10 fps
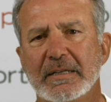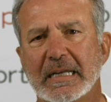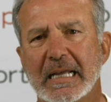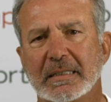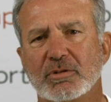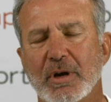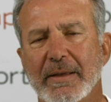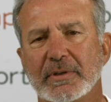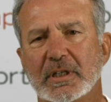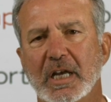you got
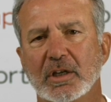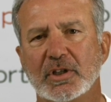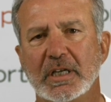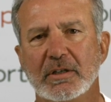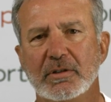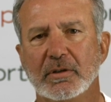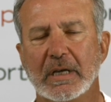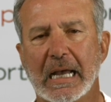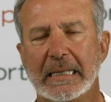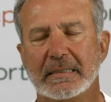Travis Kelce and you
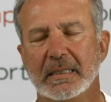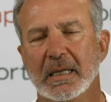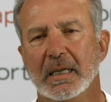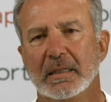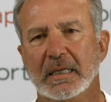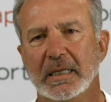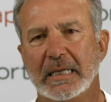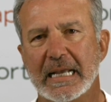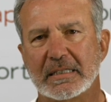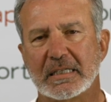got the
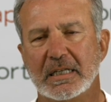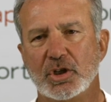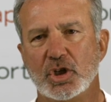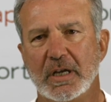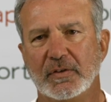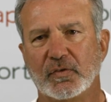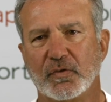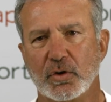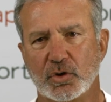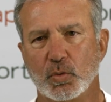Kansas City Chiefs
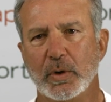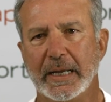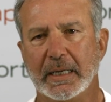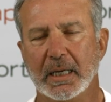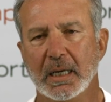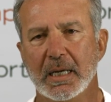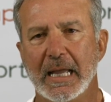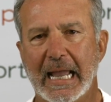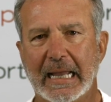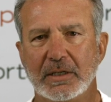first week,
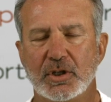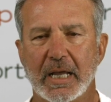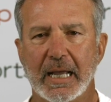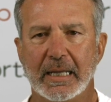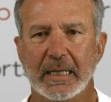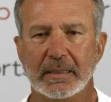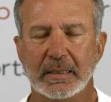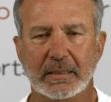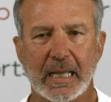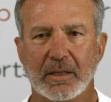AJ,
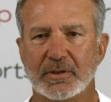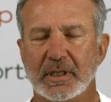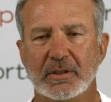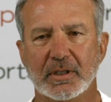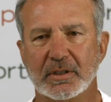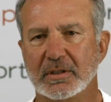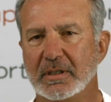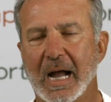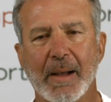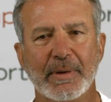and Kelce just
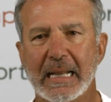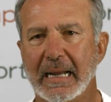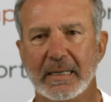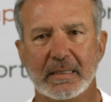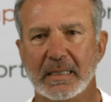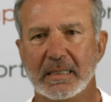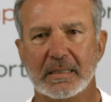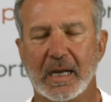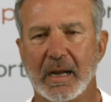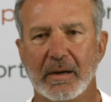dominated the
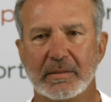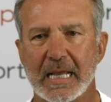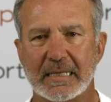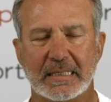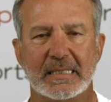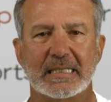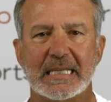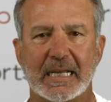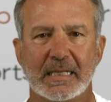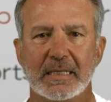entire Texans
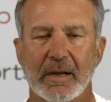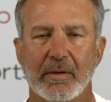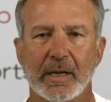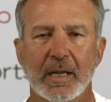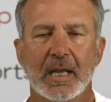secondary.